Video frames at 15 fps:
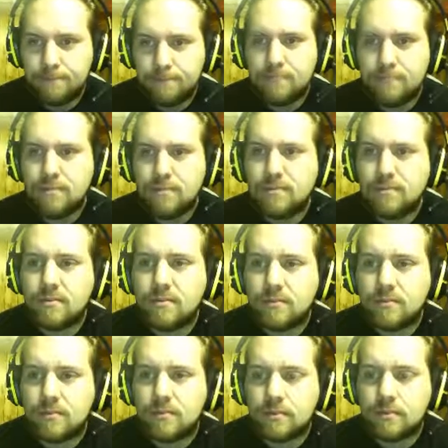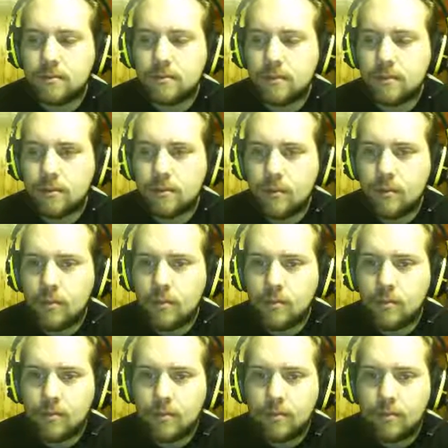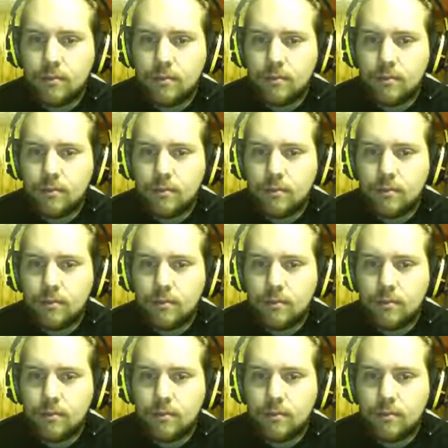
(silence)